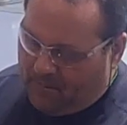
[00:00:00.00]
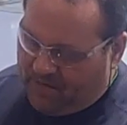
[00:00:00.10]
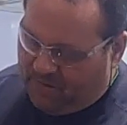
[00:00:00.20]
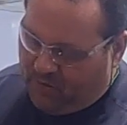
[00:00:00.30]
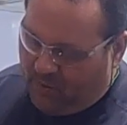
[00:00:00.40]

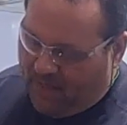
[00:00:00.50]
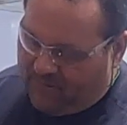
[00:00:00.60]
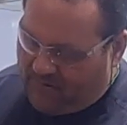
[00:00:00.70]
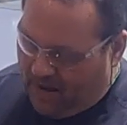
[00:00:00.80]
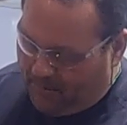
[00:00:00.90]
But if you
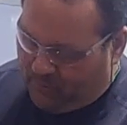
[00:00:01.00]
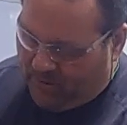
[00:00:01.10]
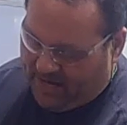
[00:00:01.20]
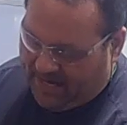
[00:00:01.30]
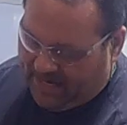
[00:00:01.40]
have not
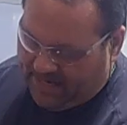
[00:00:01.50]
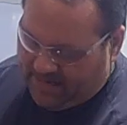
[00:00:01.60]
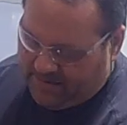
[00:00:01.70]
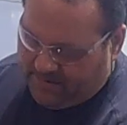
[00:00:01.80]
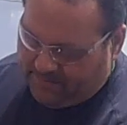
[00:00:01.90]

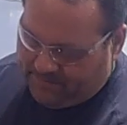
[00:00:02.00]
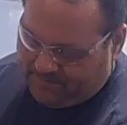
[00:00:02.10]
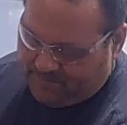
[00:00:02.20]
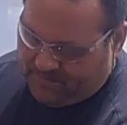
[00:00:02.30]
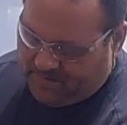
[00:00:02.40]
preheated,
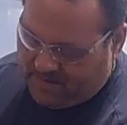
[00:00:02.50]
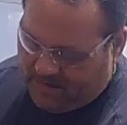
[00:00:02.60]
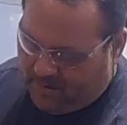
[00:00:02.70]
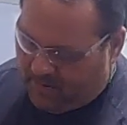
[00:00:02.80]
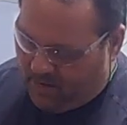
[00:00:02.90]

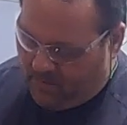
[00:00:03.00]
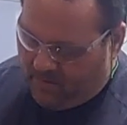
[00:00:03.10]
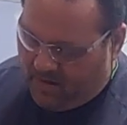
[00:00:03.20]
there we go.